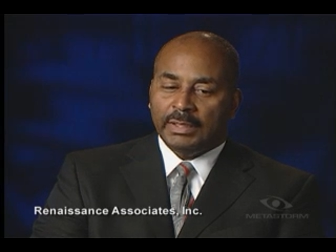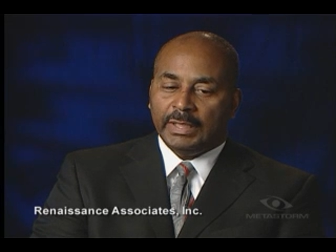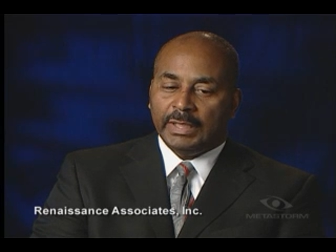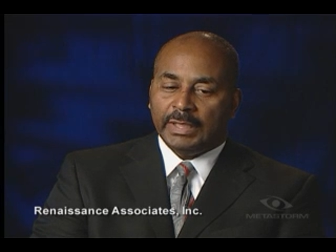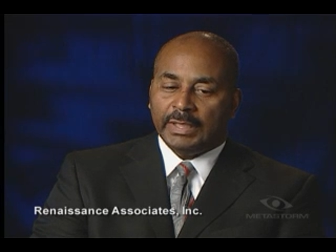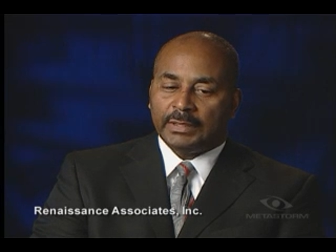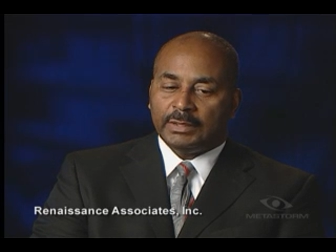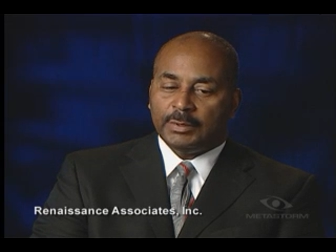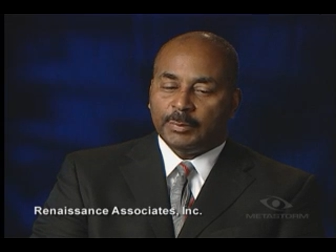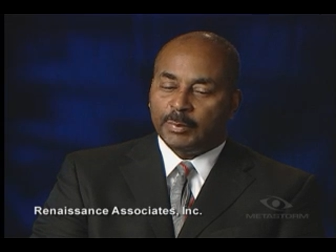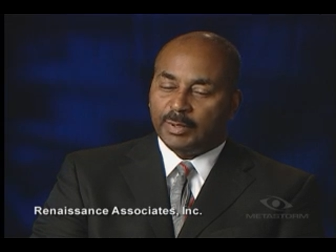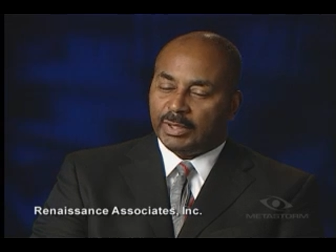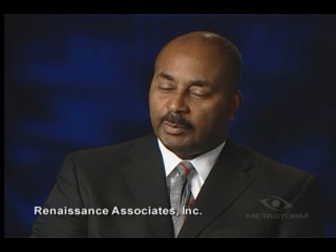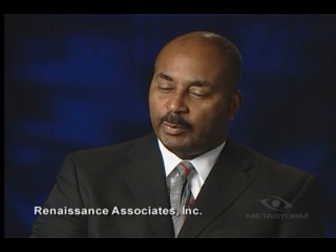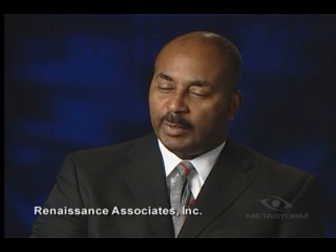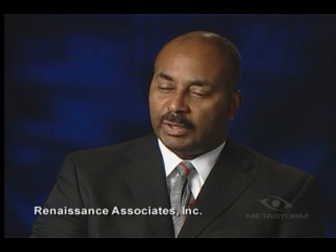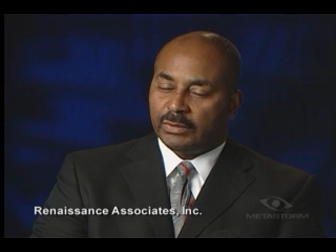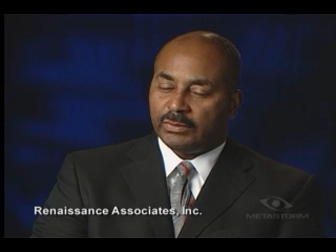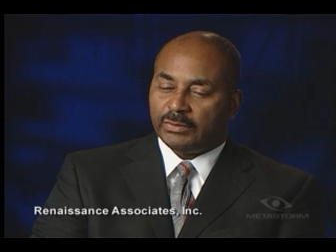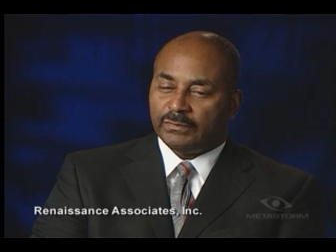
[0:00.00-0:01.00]
at the big
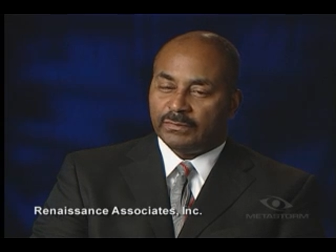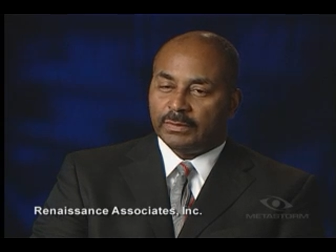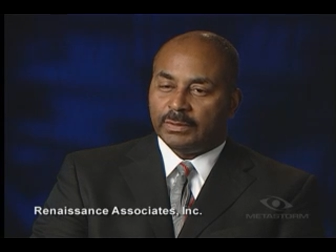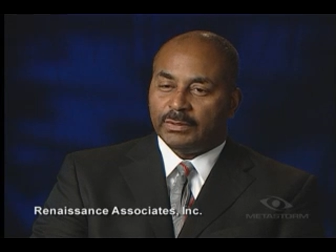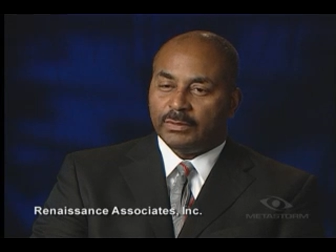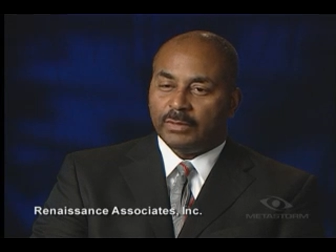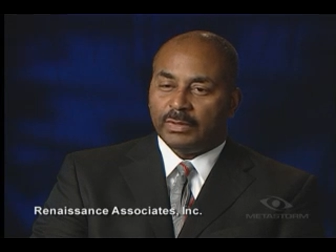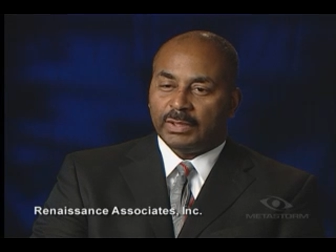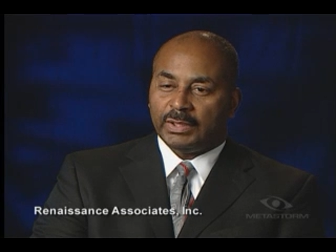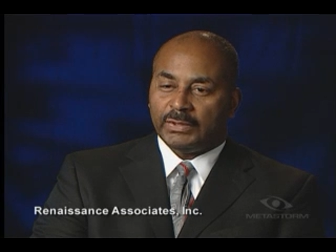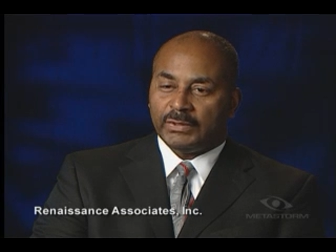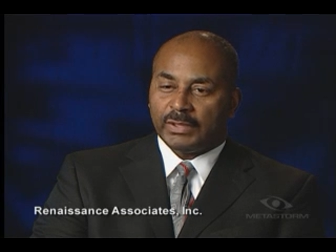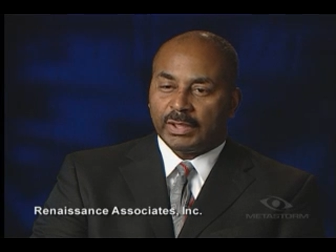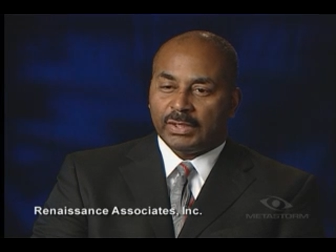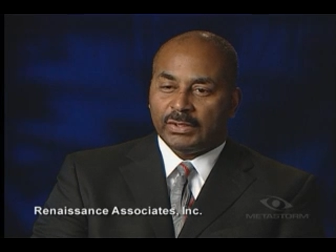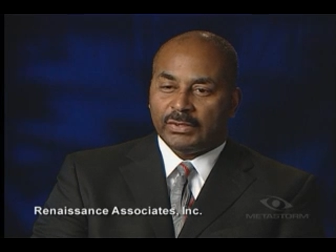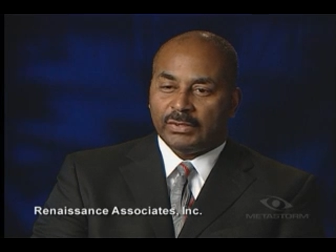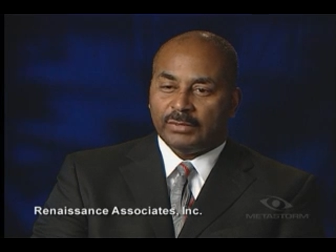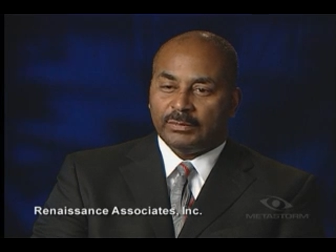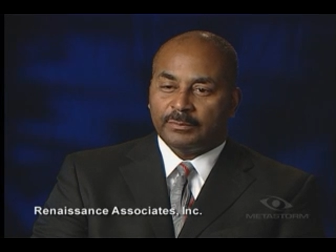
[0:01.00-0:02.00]
picture for the
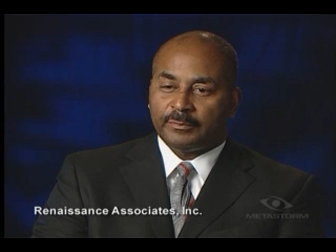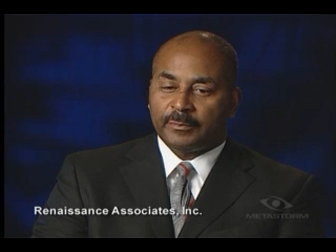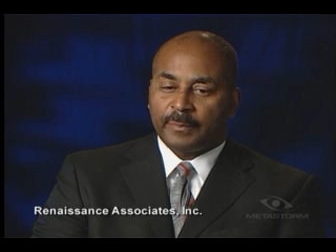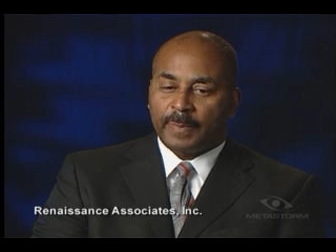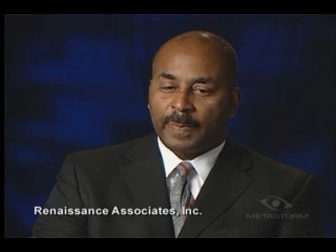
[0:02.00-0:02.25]
organization.